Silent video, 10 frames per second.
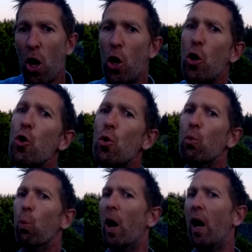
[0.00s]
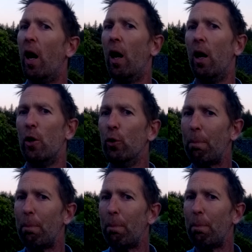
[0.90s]
whose
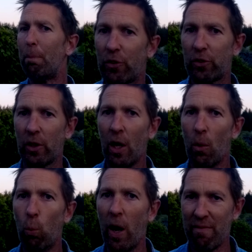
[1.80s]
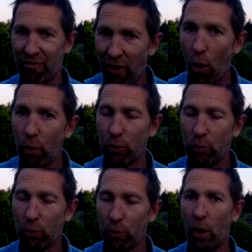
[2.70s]
parents were involved in World War
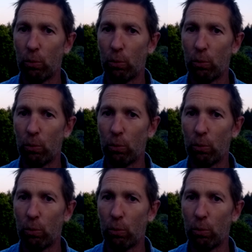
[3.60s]
II